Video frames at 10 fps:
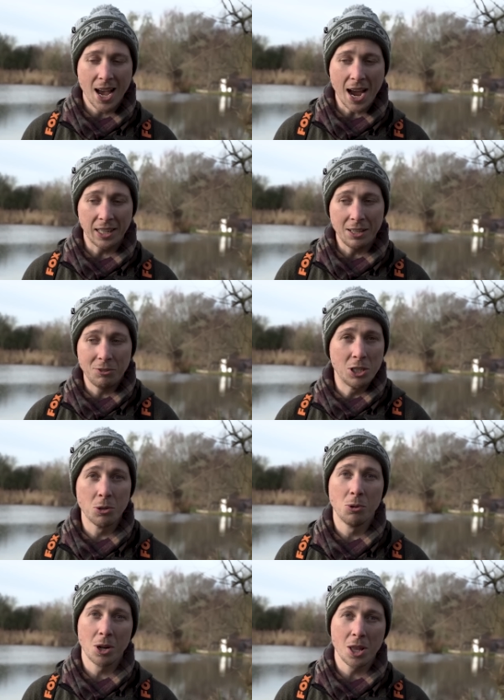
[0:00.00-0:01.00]
And if you
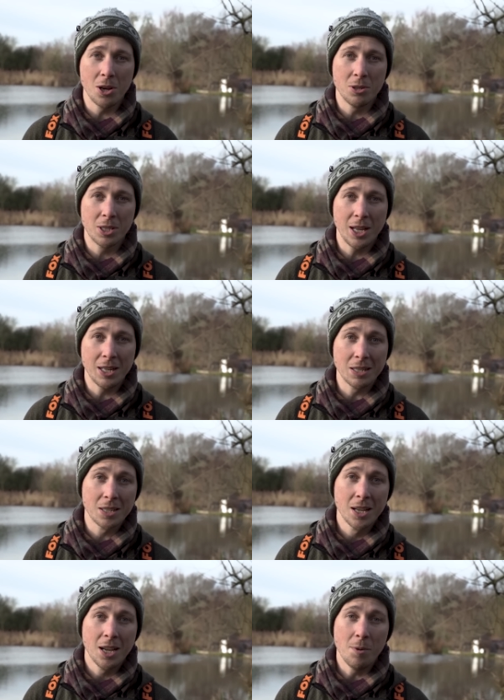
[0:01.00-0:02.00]
do all of those
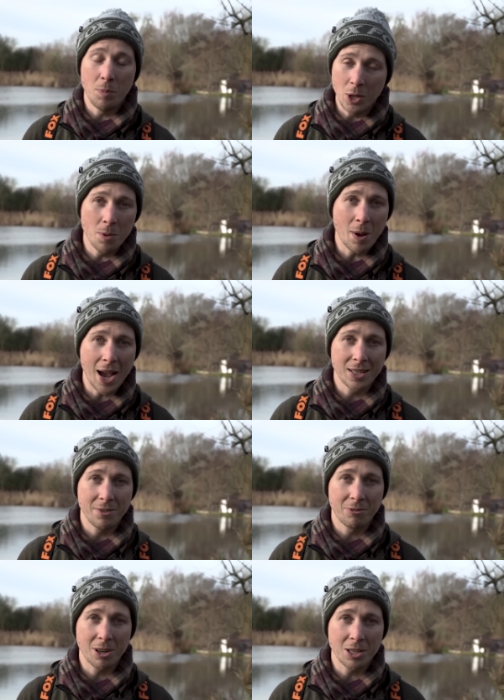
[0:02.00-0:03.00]
things and put the bags
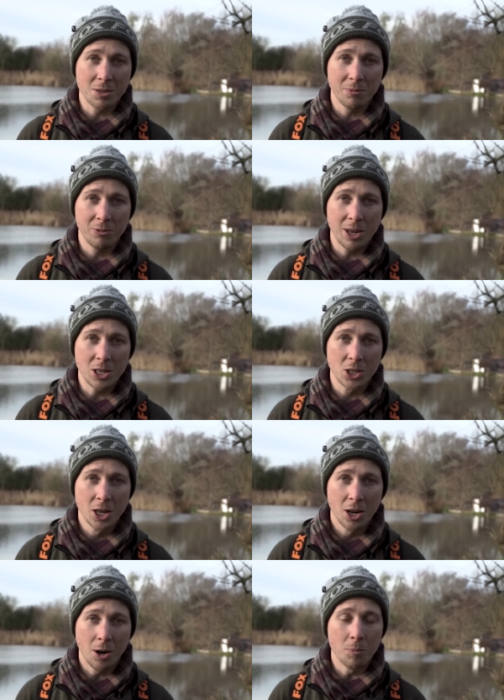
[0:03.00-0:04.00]
in front of some fish,
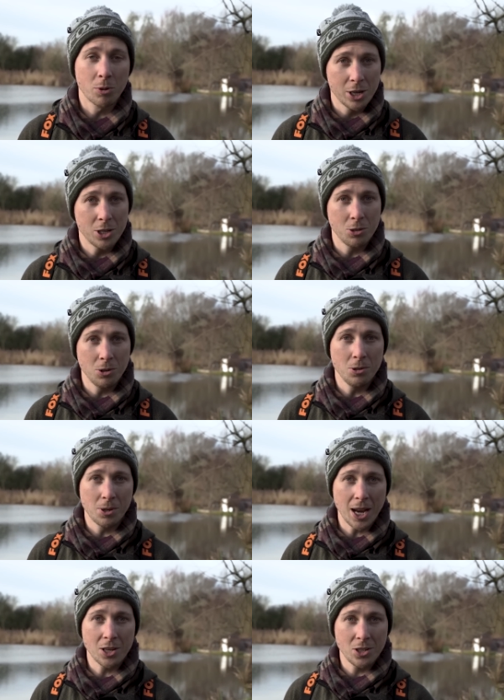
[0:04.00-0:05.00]
I'm pretty sure you'll
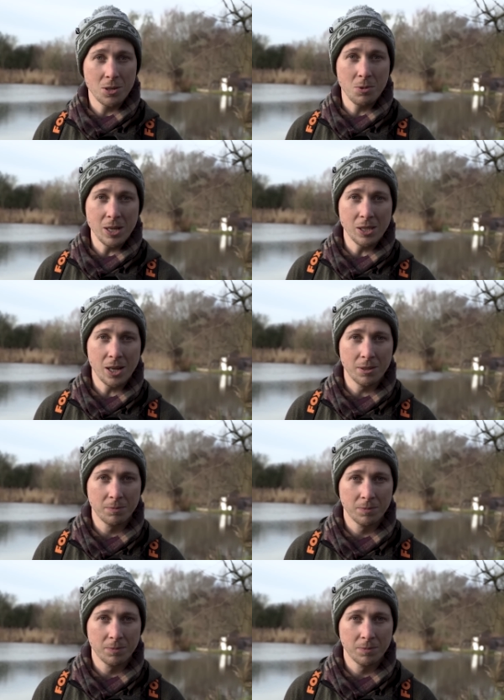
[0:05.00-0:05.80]
catch this winter.